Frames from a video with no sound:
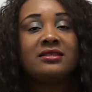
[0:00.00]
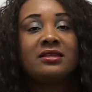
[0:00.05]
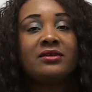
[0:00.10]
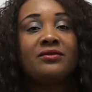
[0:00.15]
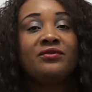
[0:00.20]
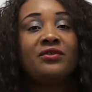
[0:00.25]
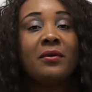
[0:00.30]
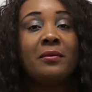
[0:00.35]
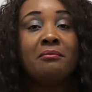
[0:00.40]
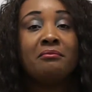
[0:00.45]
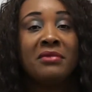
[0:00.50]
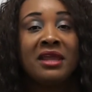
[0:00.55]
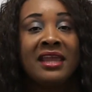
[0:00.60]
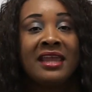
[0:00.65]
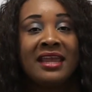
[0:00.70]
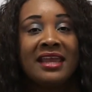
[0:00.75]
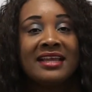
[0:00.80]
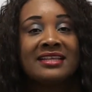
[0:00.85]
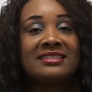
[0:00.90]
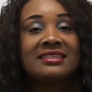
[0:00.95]
For
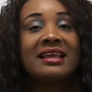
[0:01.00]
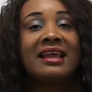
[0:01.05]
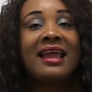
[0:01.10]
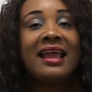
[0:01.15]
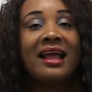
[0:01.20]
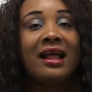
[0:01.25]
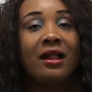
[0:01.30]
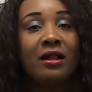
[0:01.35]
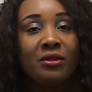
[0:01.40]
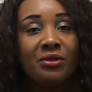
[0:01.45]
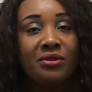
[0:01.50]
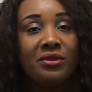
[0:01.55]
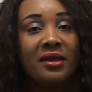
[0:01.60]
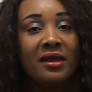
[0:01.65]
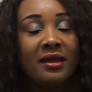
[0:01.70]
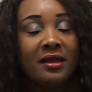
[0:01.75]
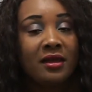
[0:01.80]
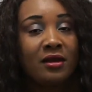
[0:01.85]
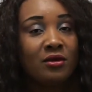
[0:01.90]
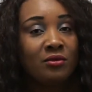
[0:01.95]
me, it's a health
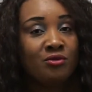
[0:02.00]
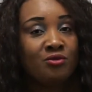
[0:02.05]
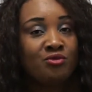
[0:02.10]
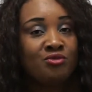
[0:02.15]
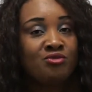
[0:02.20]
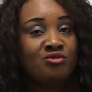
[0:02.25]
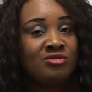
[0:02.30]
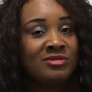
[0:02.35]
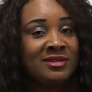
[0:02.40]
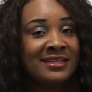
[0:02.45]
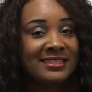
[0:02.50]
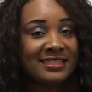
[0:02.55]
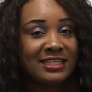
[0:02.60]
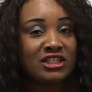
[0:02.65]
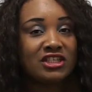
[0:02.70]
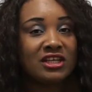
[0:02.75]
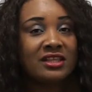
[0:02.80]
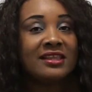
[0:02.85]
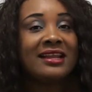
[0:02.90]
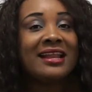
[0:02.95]

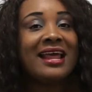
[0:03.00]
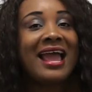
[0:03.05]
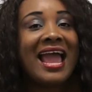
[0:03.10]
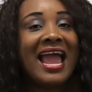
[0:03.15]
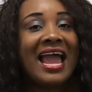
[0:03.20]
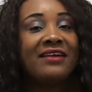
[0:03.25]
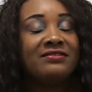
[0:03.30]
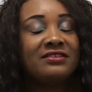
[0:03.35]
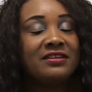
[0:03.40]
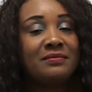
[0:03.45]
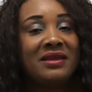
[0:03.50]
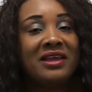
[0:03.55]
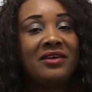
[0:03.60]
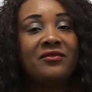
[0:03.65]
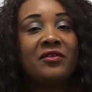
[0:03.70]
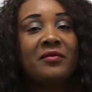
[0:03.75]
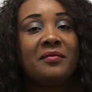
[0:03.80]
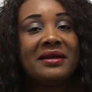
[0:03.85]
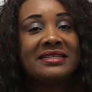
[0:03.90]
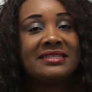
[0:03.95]
decision that I have to make
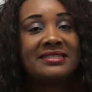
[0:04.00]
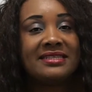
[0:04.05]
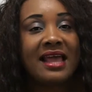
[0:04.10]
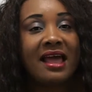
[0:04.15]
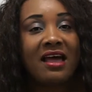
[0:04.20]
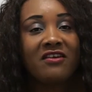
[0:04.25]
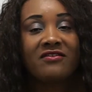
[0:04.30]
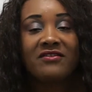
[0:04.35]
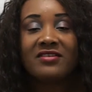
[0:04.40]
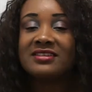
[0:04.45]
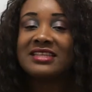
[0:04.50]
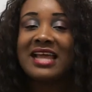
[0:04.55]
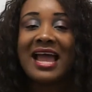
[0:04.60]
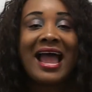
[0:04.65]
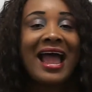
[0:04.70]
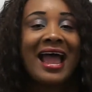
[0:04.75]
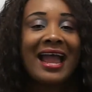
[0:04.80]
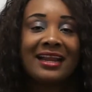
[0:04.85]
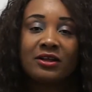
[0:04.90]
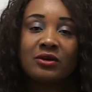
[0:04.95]
for myself, because
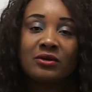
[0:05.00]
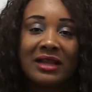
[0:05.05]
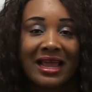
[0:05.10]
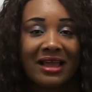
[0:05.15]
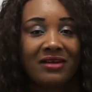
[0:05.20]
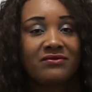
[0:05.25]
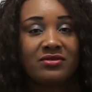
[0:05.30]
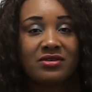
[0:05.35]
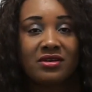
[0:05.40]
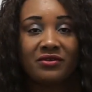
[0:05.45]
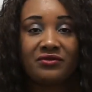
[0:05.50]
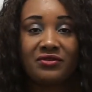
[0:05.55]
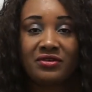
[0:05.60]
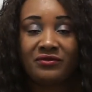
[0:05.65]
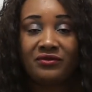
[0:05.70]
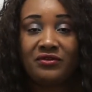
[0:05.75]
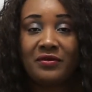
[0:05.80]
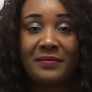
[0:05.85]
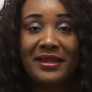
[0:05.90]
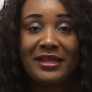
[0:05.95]
I don't have enough
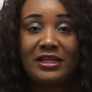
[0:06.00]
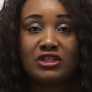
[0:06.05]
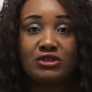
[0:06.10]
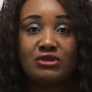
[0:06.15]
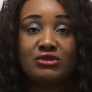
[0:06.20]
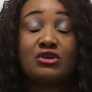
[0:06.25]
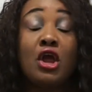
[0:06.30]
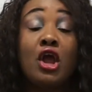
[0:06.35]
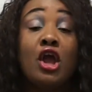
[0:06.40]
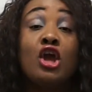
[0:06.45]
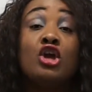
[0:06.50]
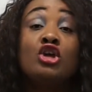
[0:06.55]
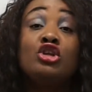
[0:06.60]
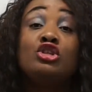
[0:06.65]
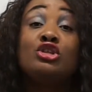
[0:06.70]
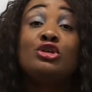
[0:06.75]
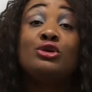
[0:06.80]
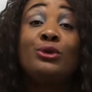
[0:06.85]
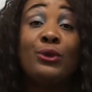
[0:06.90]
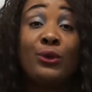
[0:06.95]
information
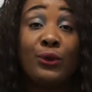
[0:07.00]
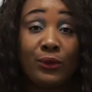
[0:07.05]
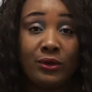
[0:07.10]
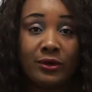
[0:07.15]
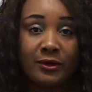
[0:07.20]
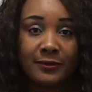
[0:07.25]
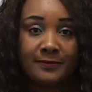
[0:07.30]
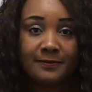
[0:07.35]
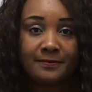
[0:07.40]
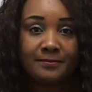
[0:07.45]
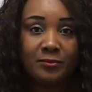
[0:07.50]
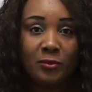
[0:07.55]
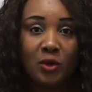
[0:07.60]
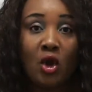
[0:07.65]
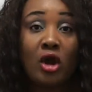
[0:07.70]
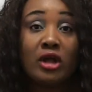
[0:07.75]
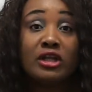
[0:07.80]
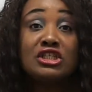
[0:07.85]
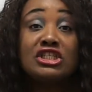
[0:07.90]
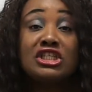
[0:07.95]
to
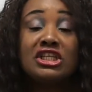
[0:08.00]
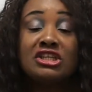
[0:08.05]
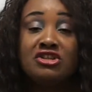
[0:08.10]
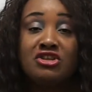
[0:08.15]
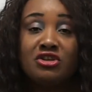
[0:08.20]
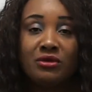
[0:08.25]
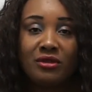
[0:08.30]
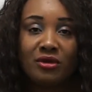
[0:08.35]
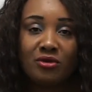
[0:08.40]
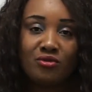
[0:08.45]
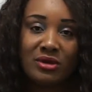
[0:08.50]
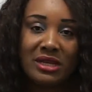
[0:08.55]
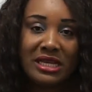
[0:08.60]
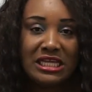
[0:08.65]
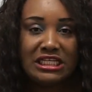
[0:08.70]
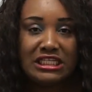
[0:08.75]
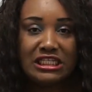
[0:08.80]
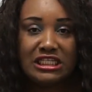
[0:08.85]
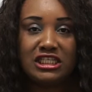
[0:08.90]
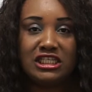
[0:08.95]
continue the
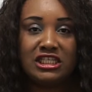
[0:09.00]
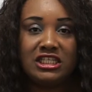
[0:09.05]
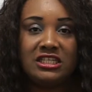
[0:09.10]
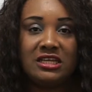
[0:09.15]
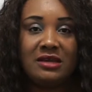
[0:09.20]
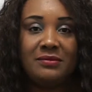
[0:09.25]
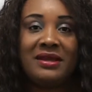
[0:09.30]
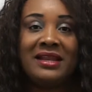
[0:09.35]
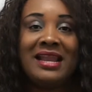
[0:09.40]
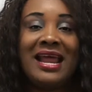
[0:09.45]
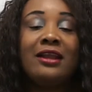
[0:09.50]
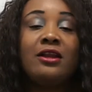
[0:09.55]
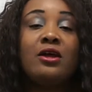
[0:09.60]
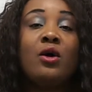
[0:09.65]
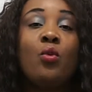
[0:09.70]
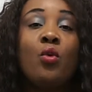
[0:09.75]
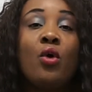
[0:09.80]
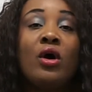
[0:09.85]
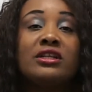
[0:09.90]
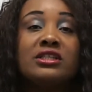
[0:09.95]
relationship. And I
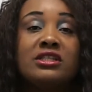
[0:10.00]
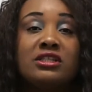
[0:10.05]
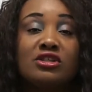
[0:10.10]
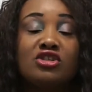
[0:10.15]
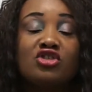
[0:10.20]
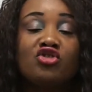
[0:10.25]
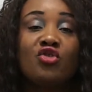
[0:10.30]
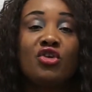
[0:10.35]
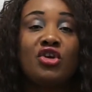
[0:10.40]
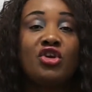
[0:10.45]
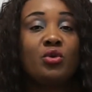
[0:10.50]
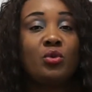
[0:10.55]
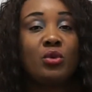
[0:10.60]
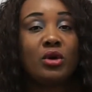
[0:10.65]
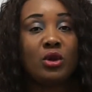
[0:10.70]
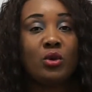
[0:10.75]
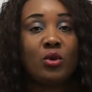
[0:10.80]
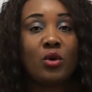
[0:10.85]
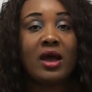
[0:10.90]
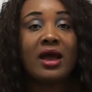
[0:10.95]
don't want to string you
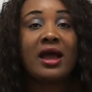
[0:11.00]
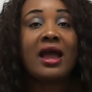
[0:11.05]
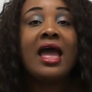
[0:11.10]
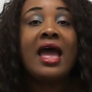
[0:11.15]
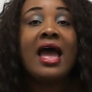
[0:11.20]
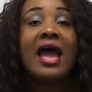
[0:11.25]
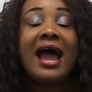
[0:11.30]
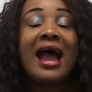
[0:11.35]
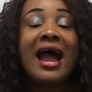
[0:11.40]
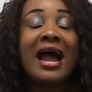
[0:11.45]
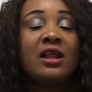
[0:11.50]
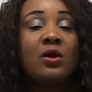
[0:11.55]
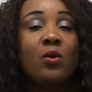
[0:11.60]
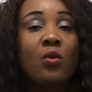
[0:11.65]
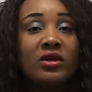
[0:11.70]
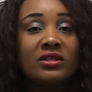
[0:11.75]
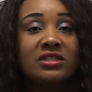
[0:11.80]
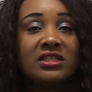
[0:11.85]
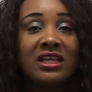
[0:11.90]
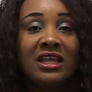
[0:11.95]
along. I don't
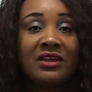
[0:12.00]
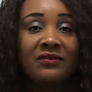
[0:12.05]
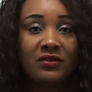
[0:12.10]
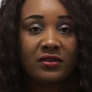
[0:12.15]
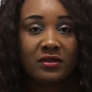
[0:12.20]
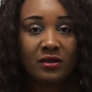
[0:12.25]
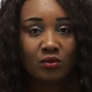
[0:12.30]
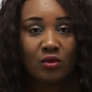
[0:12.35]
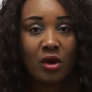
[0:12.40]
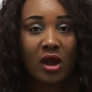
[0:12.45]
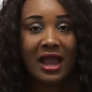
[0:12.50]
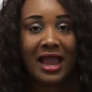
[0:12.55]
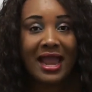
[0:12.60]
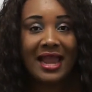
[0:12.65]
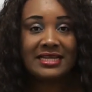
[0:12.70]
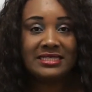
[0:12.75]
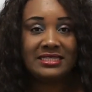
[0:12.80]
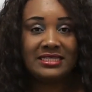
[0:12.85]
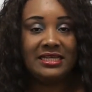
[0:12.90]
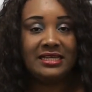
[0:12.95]
want to give you the wrong
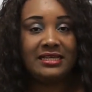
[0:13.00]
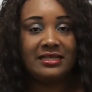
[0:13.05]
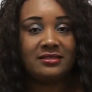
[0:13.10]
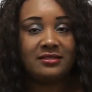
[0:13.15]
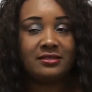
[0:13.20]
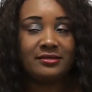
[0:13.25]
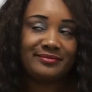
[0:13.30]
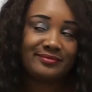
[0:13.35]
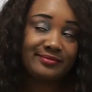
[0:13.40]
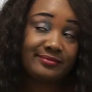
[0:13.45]
ideas.